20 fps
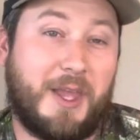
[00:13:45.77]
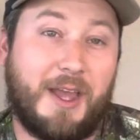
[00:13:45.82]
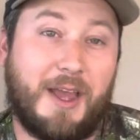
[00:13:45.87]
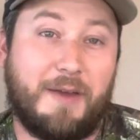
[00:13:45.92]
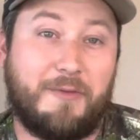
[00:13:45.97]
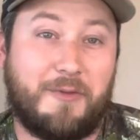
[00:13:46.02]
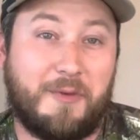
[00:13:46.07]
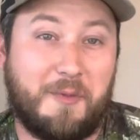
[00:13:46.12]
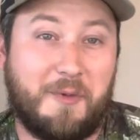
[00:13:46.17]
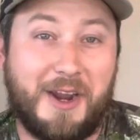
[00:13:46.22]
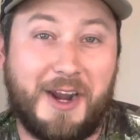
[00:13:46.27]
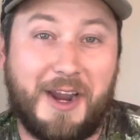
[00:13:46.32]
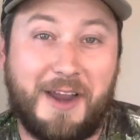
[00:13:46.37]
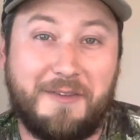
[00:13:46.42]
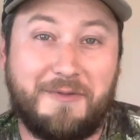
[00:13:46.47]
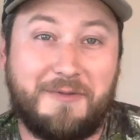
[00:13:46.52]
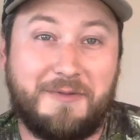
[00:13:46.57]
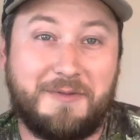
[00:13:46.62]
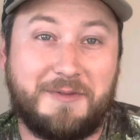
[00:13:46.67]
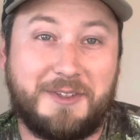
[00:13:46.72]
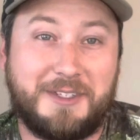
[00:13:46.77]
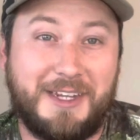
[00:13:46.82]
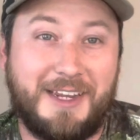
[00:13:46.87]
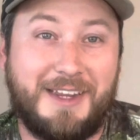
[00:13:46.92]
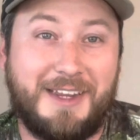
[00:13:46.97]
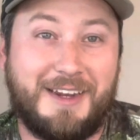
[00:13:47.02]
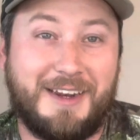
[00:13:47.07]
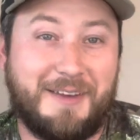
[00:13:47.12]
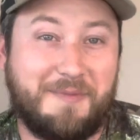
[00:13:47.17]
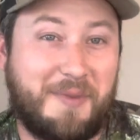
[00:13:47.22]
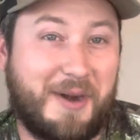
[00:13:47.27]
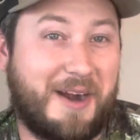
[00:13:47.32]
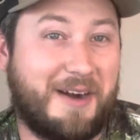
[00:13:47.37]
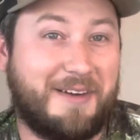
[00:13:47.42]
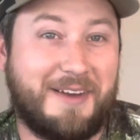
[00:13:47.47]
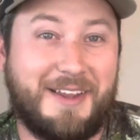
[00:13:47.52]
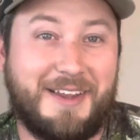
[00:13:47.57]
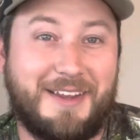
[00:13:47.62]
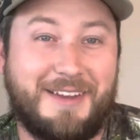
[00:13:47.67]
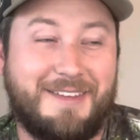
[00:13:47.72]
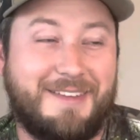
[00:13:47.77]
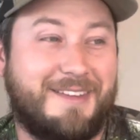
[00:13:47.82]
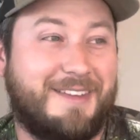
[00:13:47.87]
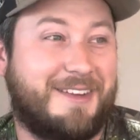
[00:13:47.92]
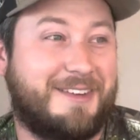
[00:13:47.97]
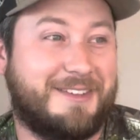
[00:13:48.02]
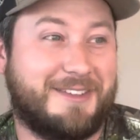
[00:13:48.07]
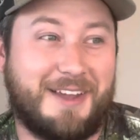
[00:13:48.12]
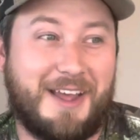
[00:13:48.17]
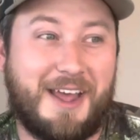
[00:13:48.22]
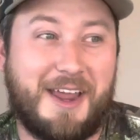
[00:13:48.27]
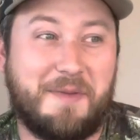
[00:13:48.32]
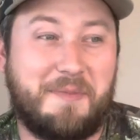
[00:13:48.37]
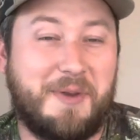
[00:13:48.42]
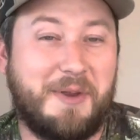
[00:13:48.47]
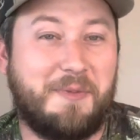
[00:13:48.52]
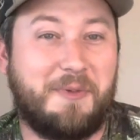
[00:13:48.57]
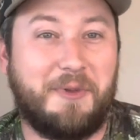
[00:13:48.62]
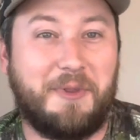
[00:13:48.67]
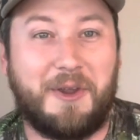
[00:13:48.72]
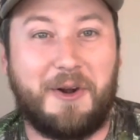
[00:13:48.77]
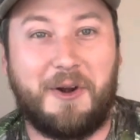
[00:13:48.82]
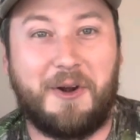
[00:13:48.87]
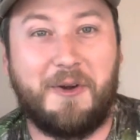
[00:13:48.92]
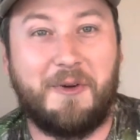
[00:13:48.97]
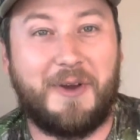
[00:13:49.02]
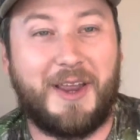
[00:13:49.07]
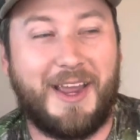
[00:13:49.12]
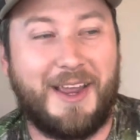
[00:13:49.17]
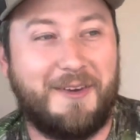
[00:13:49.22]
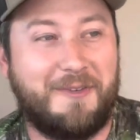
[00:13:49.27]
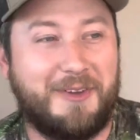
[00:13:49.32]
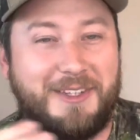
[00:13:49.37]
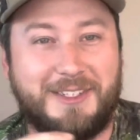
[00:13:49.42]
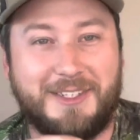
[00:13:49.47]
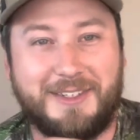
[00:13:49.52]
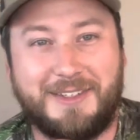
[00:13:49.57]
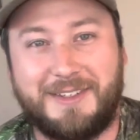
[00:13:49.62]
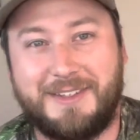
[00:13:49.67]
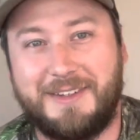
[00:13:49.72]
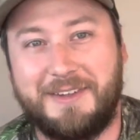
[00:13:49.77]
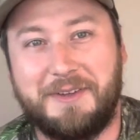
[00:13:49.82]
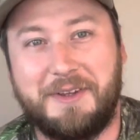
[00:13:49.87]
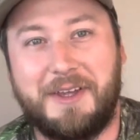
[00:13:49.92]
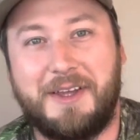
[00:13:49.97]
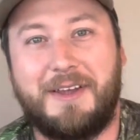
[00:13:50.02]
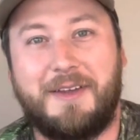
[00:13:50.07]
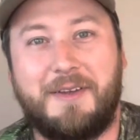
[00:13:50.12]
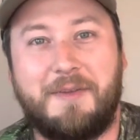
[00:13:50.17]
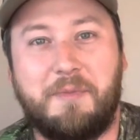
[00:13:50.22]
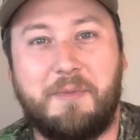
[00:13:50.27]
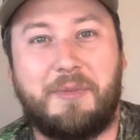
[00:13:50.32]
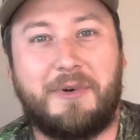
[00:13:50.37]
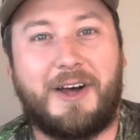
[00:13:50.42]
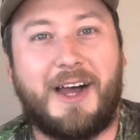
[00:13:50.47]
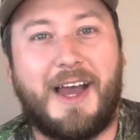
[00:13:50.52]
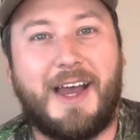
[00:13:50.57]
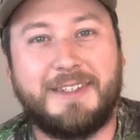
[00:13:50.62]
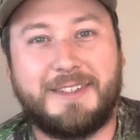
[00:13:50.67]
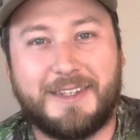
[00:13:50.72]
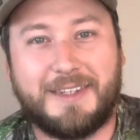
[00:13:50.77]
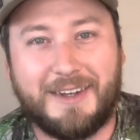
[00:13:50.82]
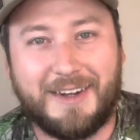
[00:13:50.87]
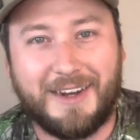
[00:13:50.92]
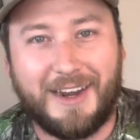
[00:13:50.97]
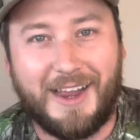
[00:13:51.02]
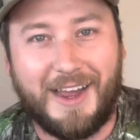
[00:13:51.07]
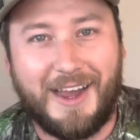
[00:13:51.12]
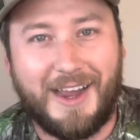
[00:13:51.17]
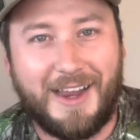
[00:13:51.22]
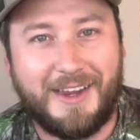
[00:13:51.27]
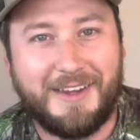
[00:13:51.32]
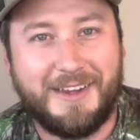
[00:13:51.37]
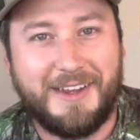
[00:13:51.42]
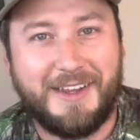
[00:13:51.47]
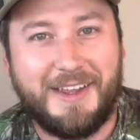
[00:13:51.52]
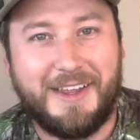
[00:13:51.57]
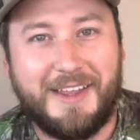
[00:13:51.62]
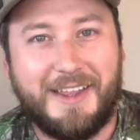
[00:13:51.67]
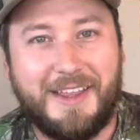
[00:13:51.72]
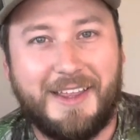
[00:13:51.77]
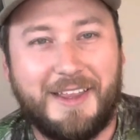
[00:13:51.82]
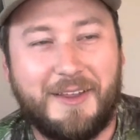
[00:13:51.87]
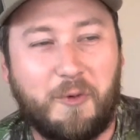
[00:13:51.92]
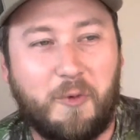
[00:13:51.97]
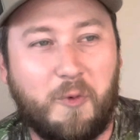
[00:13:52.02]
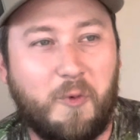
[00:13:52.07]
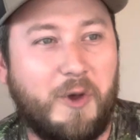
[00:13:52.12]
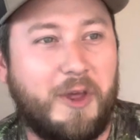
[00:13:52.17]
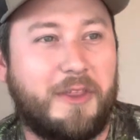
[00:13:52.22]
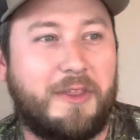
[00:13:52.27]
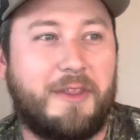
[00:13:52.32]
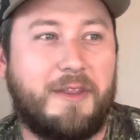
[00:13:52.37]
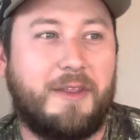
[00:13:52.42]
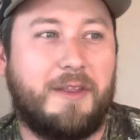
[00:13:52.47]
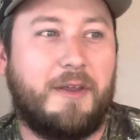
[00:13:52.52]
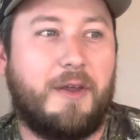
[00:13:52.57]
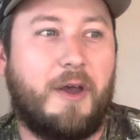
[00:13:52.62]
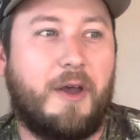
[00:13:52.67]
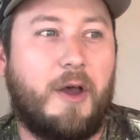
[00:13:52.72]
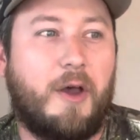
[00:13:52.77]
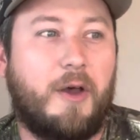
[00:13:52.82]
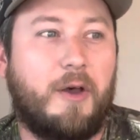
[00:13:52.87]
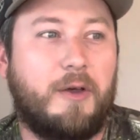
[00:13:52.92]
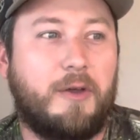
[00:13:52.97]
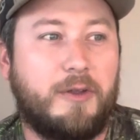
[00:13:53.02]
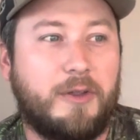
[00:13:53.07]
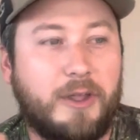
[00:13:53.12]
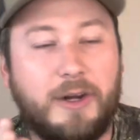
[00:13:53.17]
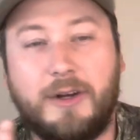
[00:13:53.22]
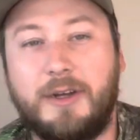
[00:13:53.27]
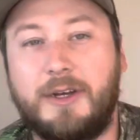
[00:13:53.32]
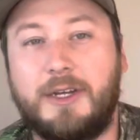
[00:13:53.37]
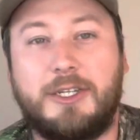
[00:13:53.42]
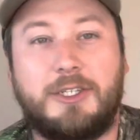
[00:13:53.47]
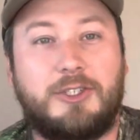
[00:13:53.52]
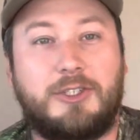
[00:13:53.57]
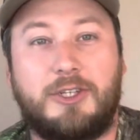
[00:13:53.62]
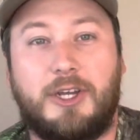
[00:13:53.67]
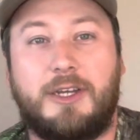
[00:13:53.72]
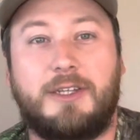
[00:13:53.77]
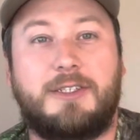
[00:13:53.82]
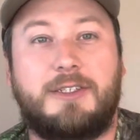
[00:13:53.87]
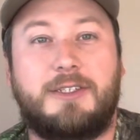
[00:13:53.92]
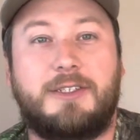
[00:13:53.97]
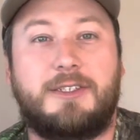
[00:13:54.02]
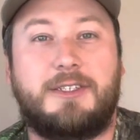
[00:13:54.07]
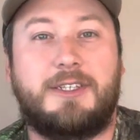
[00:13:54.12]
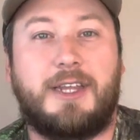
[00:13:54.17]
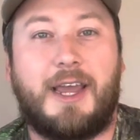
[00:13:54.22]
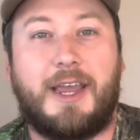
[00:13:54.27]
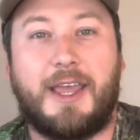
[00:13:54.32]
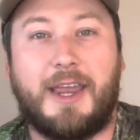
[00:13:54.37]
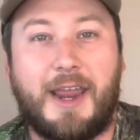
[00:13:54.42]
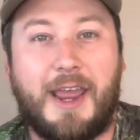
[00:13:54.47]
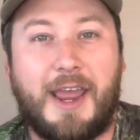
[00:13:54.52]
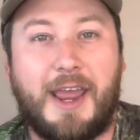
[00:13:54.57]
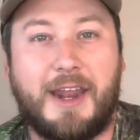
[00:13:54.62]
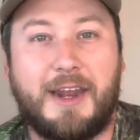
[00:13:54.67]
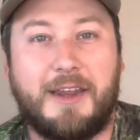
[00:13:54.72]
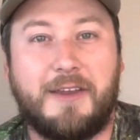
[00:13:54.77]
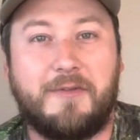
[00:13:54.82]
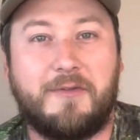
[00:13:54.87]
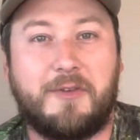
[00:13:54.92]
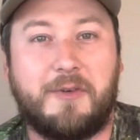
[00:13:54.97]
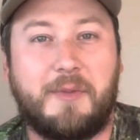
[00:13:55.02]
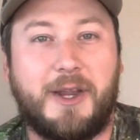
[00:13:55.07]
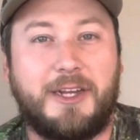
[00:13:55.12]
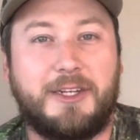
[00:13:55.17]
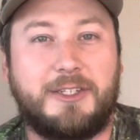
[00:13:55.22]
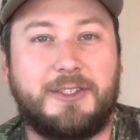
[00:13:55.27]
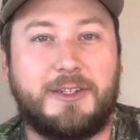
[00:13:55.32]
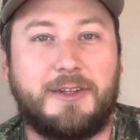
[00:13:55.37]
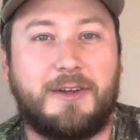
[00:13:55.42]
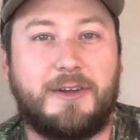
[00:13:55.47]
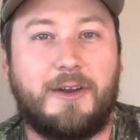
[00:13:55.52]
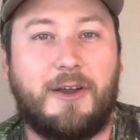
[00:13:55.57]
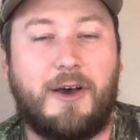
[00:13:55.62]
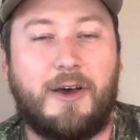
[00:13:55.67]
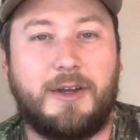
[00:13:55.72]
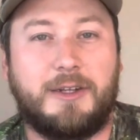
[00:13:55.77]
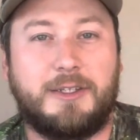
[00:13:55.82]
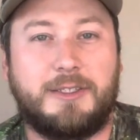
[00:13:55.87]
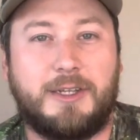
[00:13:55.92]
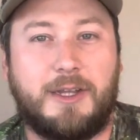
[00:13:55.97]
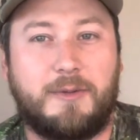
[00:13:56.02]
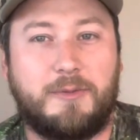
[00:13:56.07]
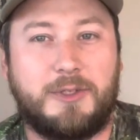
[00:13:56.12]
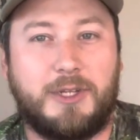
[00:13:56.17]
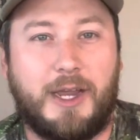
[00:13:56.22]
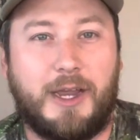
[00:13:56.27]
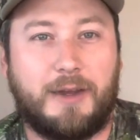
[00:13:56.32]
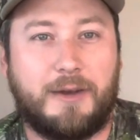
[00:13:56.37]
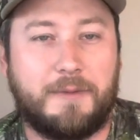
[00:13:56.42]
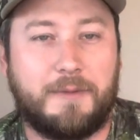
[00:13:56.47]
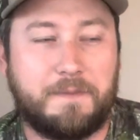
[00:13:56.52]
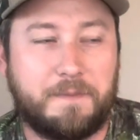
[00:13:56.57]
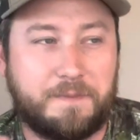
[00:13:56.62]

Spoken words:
from what I've seen, apparently there's a lot of people that are okay with just blasting a guy with literally just secondhand information on a subject.